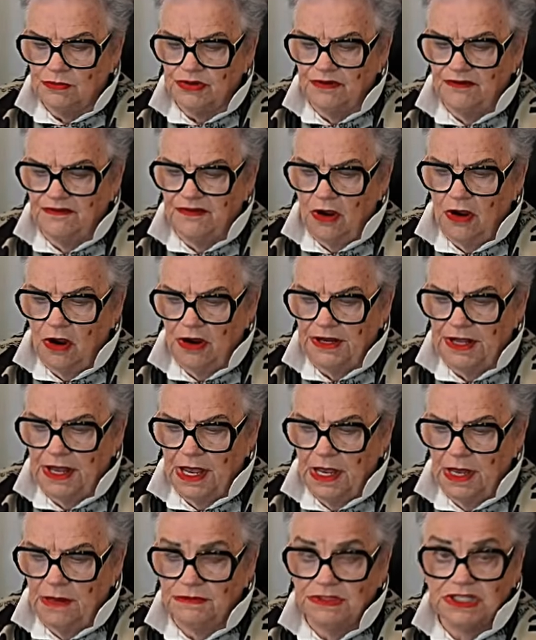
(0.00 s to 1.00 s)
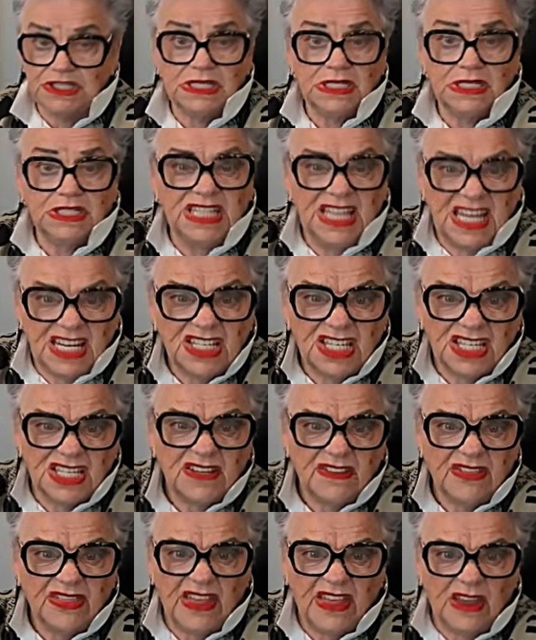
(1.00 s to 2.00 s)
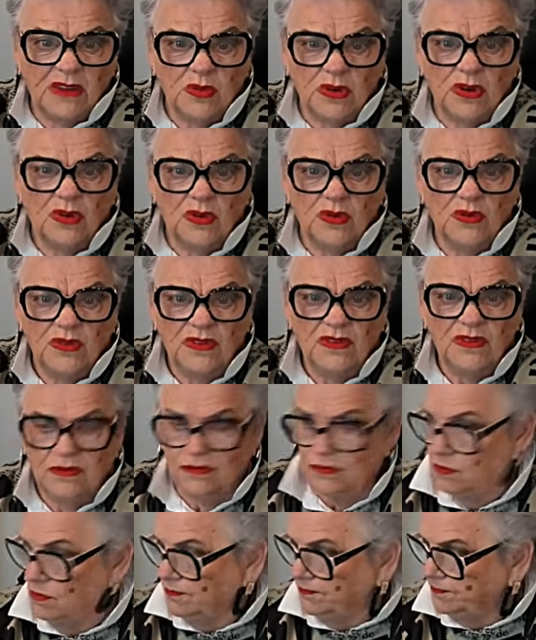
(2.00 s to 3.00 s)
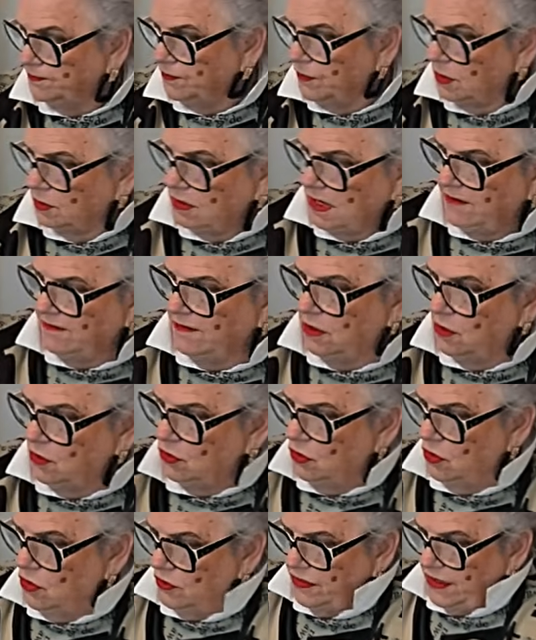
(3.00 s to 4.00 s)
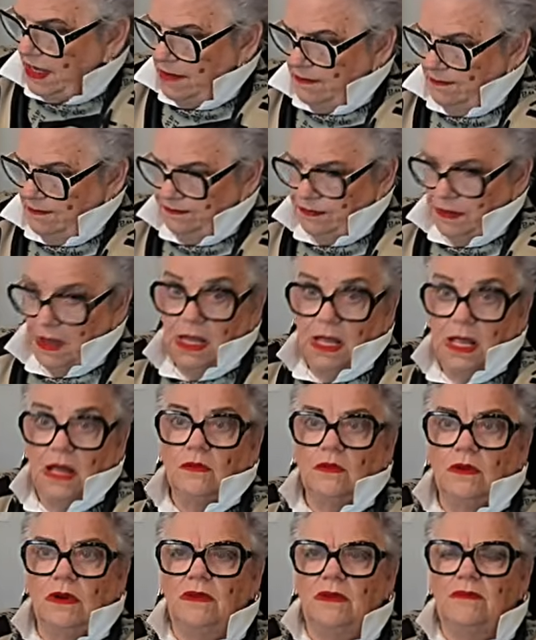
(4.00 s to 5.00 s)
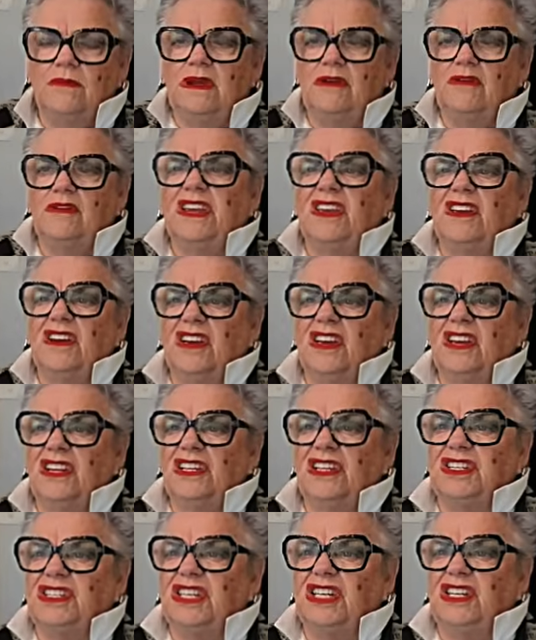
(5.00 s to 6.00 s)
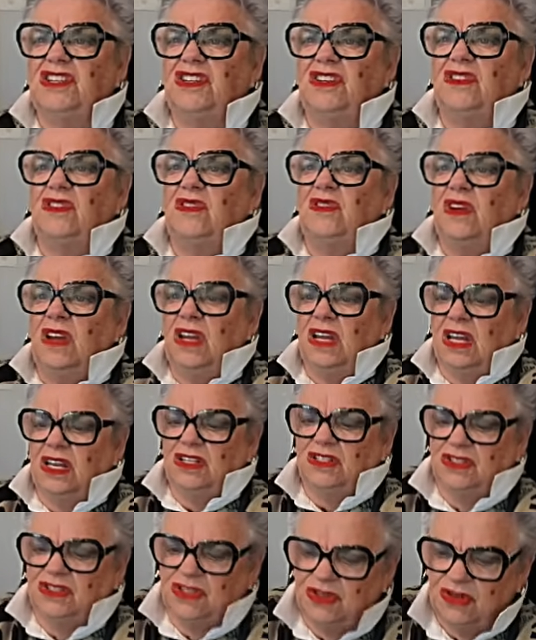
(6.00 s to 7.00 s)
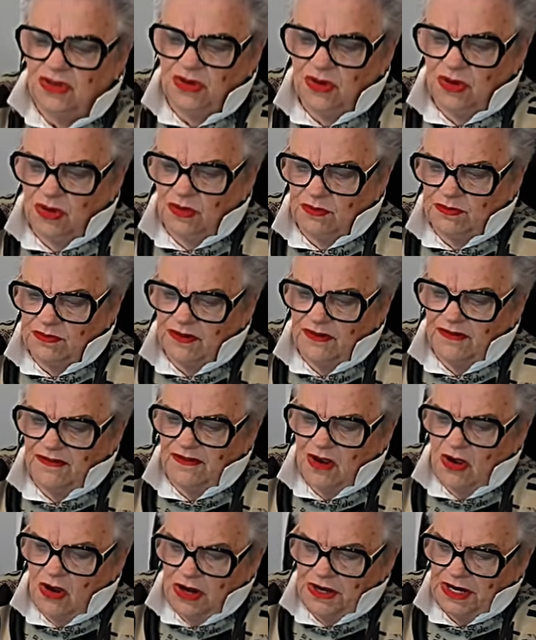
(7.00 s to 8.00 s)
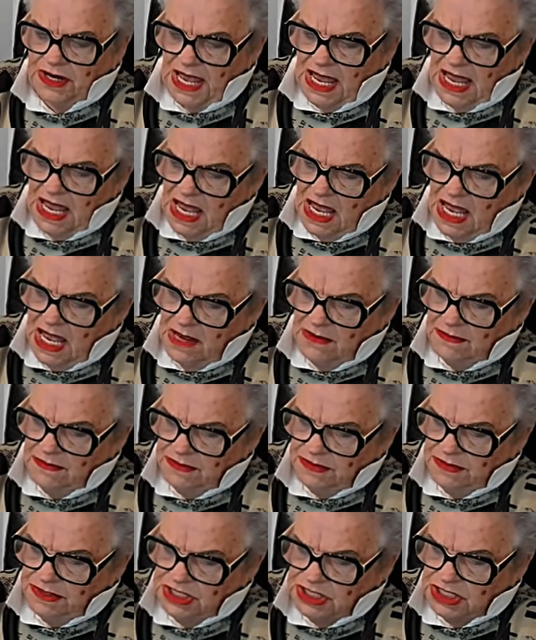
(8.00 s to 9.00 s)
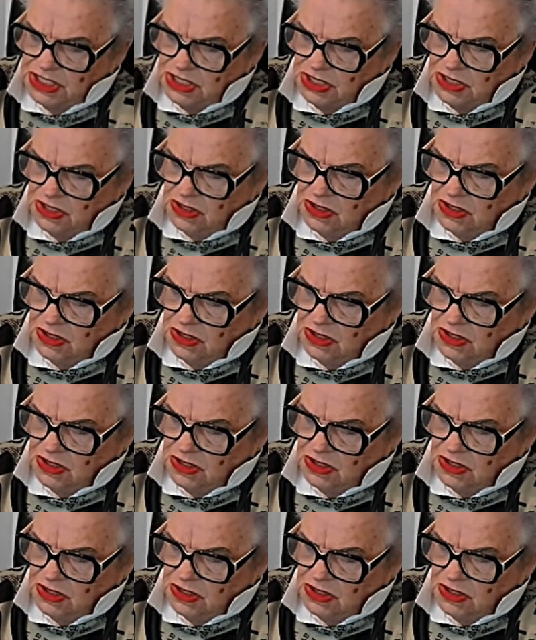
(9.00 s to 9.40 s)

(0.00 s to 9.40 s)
provide arms? Yes, they will. I'm going to look at that. Will America continue to provide arms?